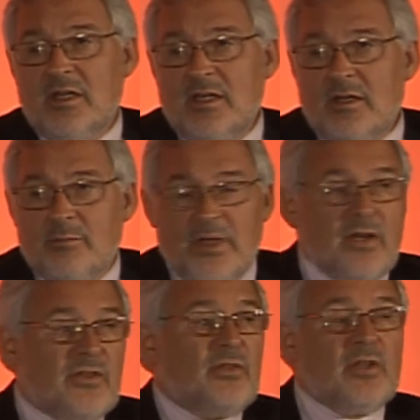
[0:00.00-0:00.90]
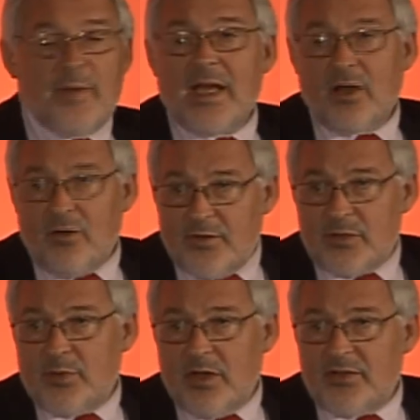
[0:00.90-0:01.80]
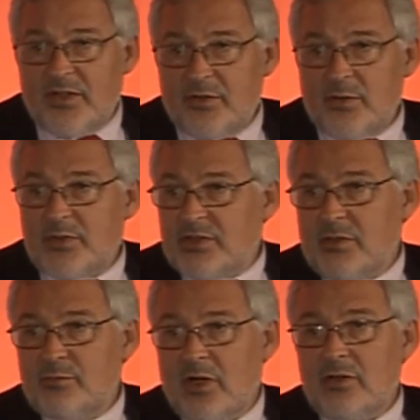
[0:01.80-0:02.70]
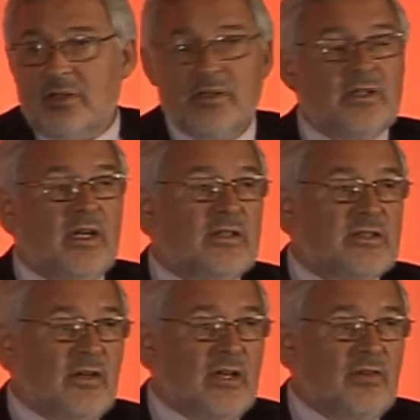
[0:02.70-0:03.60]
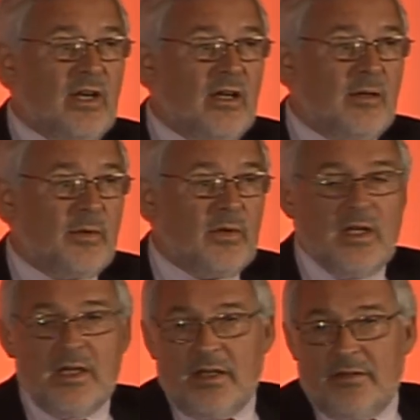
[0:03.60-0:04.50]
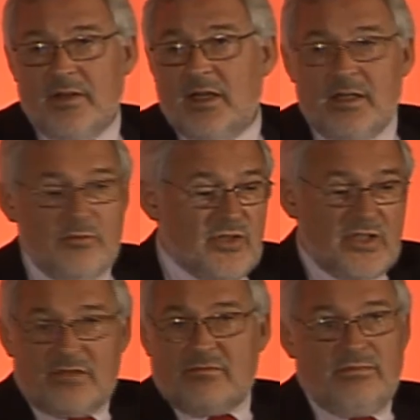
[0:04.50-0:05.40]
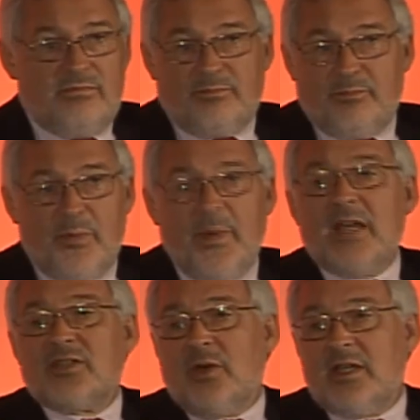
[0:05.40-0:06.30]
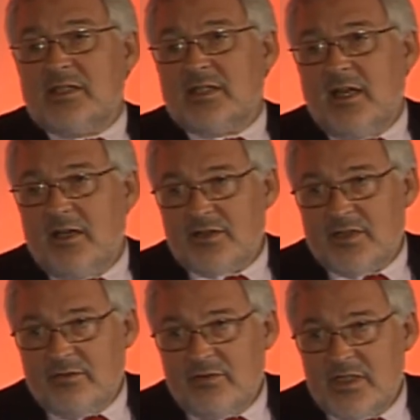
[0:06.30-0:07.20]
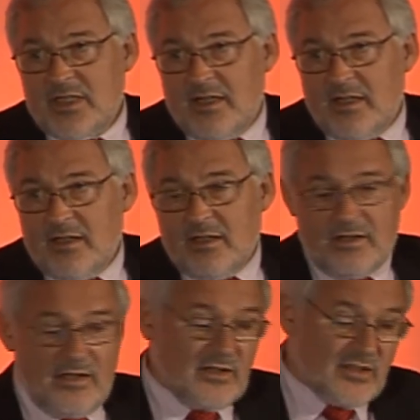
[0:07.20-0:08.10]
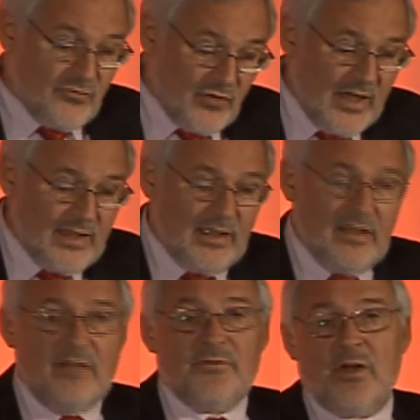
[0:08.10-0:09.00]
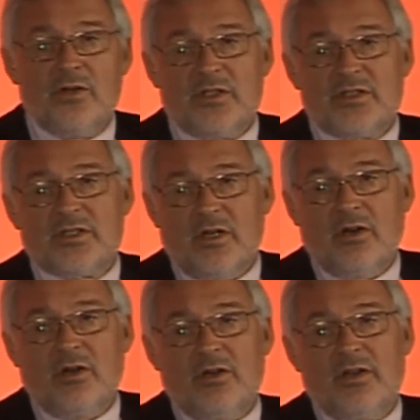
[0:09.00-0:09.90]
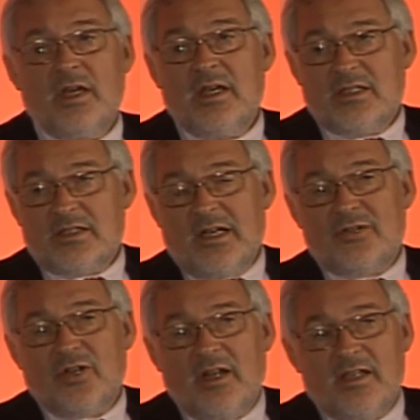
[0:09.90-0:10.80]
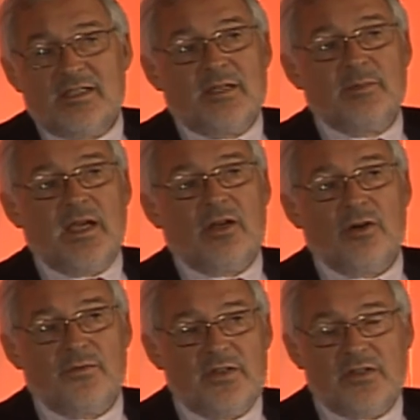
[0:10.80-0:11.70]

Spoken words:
because all the back-office processes were so broken and so unreliable that it just perpetuated chaos at the retail end. And so rightly, they focused on centralizing back-office